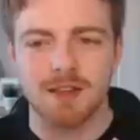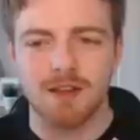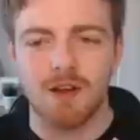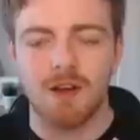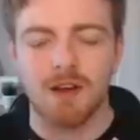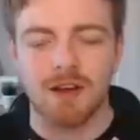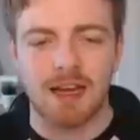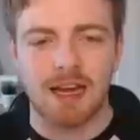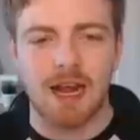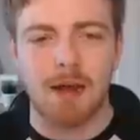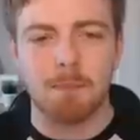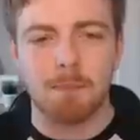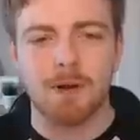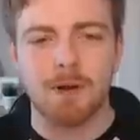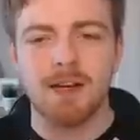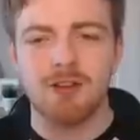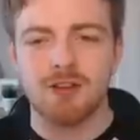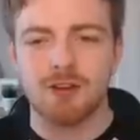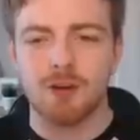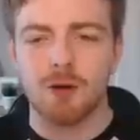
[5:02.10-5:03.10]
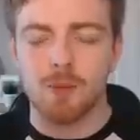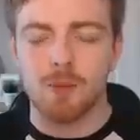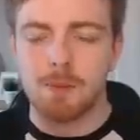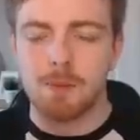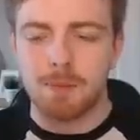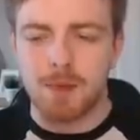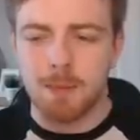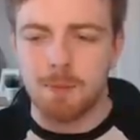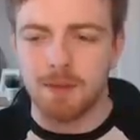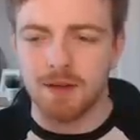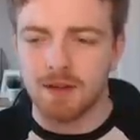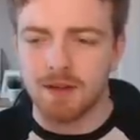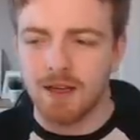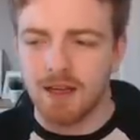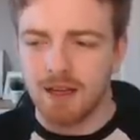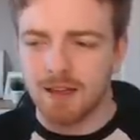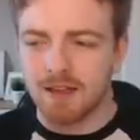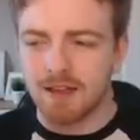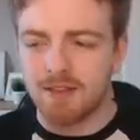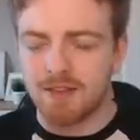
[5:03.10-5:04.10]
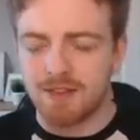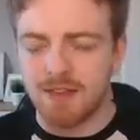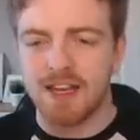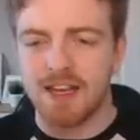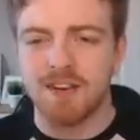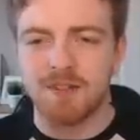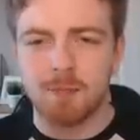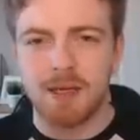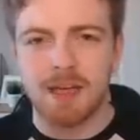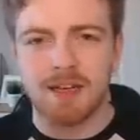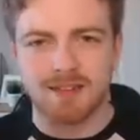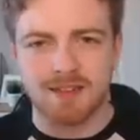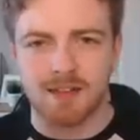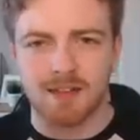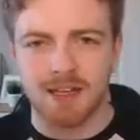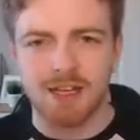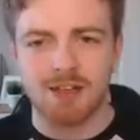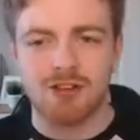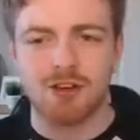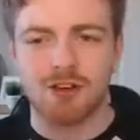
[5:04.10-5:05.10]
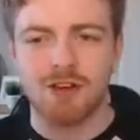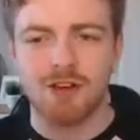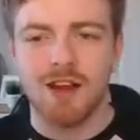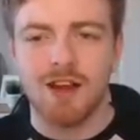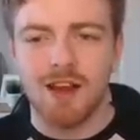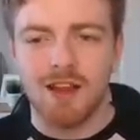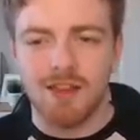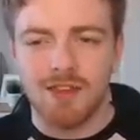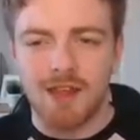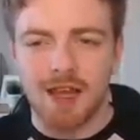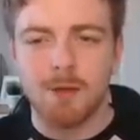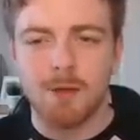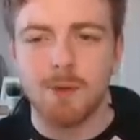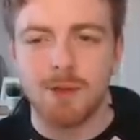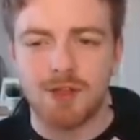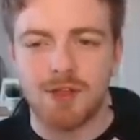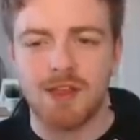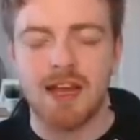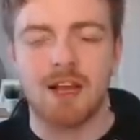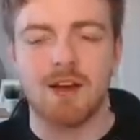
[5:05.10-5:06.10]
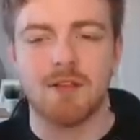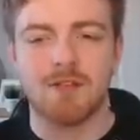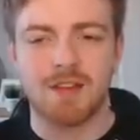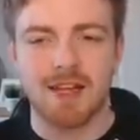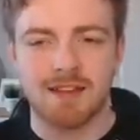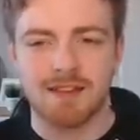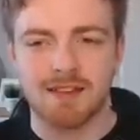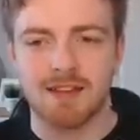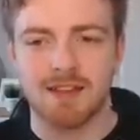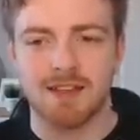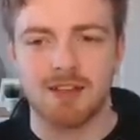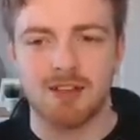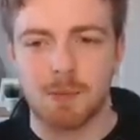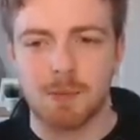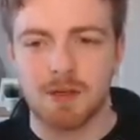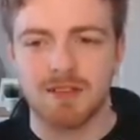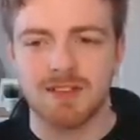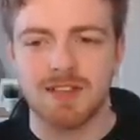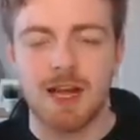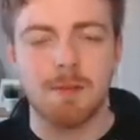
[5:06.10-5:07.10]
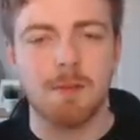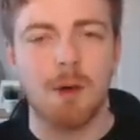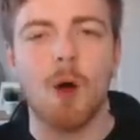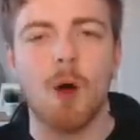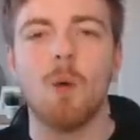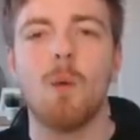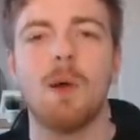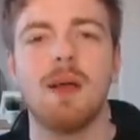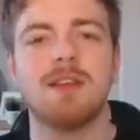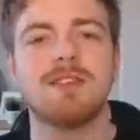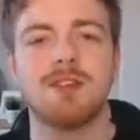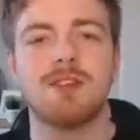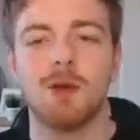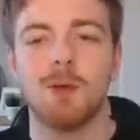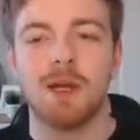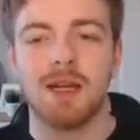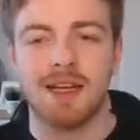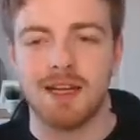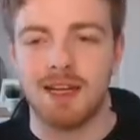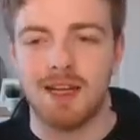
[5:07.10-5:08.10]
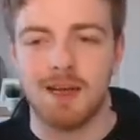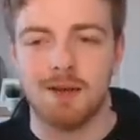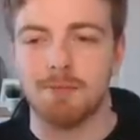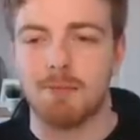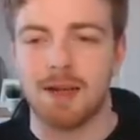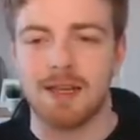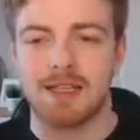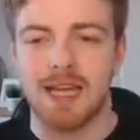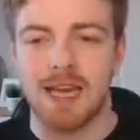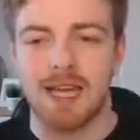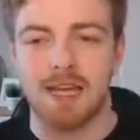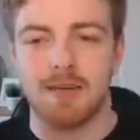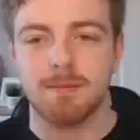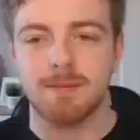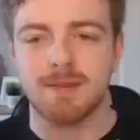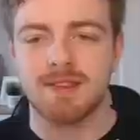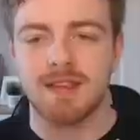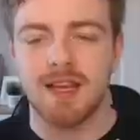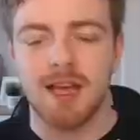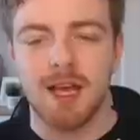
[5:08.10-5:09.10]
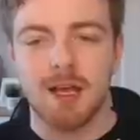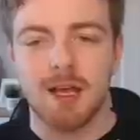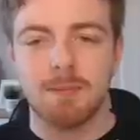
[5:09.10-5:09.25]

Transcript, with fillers: a lot. Like, I'm pretty sure when people like think of me as a glitcher, they would think of this glitch because I'm always doing it in my games.